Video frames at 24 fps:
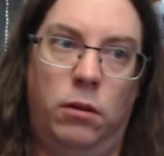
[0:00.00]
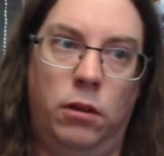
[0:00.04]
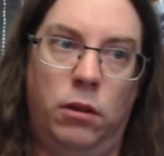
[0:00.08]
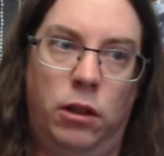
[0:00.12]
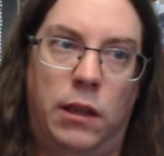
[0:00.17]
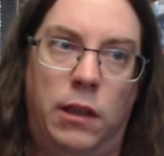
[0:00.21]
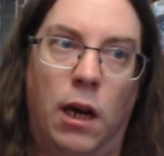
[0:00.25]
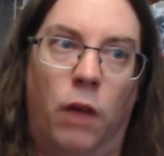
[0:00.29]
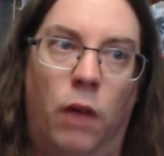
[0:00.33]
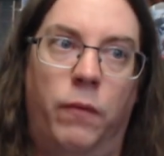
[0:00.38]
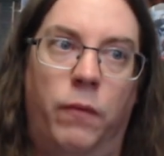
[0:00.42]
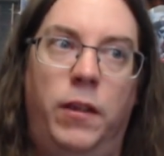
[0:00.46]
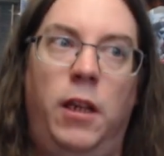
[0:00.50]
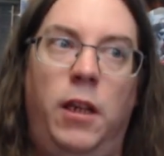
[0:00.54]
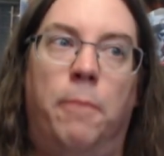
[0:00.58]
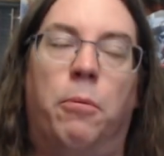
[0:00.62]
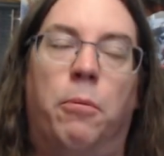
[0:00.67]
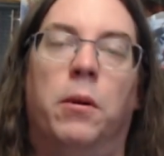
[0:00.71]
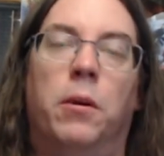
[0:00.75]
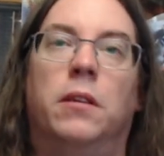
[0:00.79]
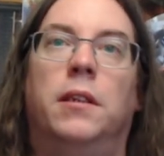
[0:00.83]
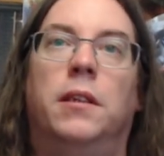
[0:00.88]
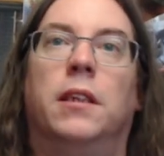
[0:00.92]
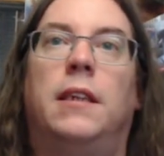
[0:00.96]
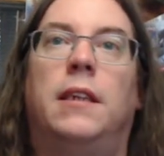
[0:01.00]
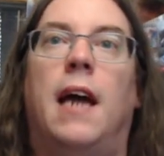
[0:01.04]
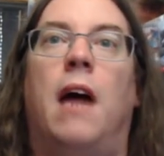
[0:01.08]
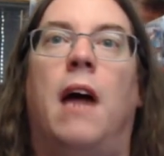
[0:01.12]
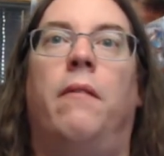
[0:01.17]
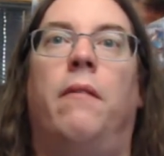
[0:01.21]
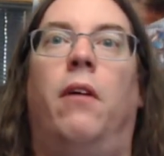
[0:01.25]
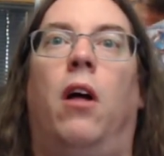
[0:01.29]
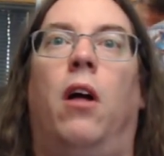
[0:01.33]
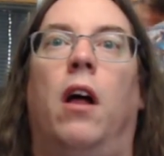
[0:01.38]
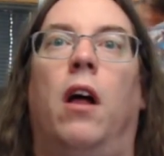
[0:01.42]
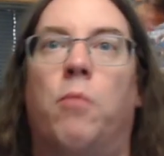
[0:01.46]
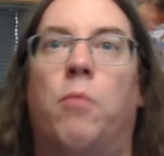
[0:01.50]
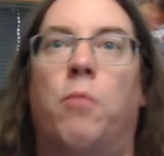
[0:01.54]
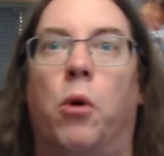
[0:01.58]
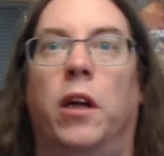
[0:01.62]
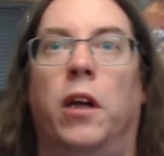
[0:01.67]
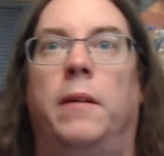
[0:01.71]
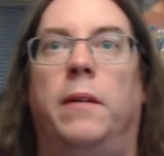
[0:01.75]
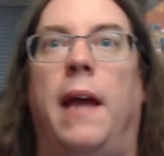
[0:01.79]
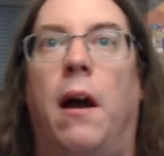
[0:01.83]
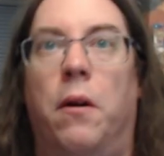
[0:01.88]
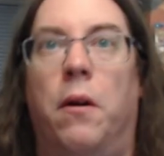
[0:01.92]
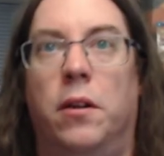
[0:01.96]
delve deeper into this cavern, I'll have more
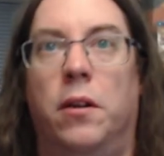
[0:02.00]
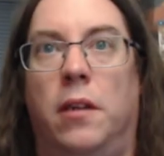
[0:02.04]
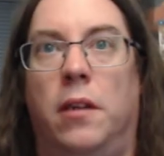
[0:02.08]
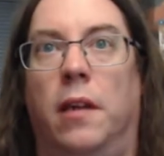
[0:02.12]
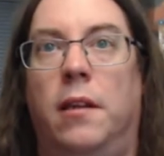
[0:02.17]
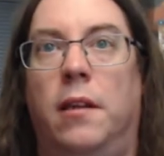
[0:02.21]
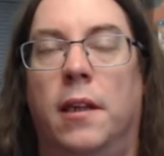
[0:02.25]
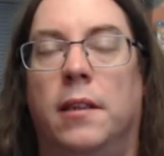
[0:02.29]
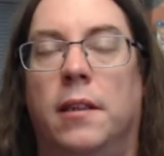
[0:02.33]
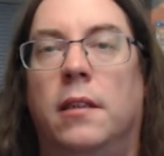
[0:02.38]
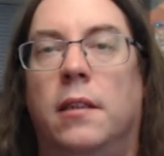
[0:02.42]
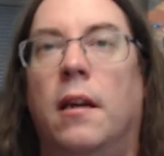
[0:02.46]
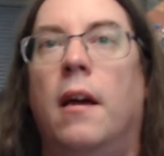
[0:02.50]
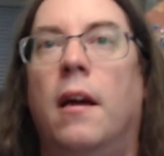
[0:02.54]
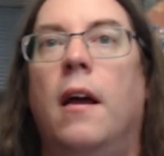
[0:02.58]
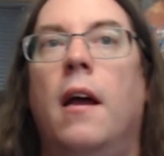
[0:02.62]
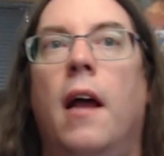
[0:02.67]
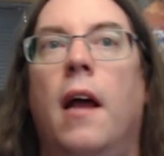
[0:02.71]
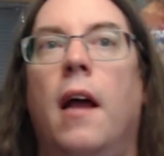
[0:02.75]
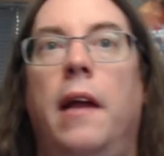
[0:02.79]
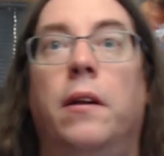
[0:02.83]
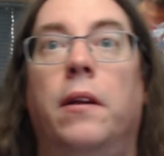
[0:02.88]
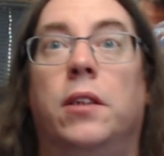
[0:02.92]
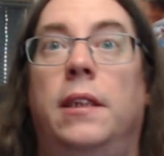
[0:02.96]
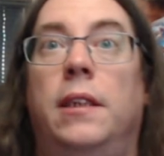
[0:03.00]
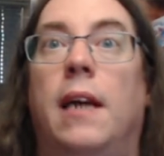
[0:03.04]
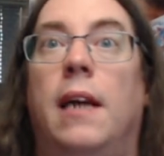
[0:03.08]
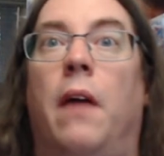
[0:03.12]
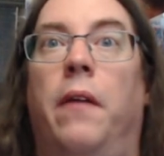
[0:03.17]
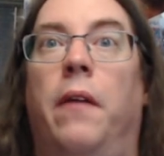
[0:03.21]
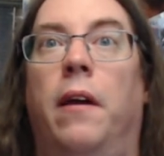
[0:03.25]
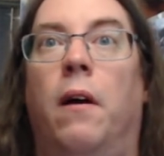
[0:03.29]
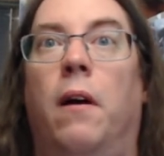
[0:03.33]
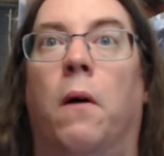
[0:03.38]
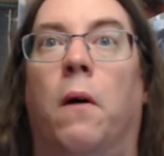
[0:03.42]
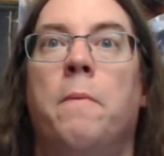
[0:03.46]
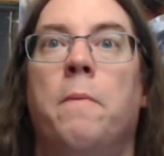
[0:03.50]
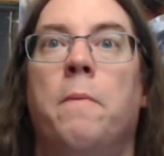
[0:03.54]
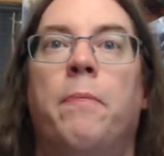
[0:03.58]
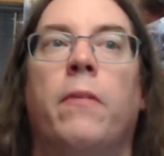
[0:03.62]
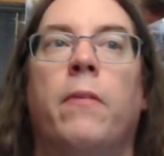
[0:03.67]
encounters like this, and you'll see how they go.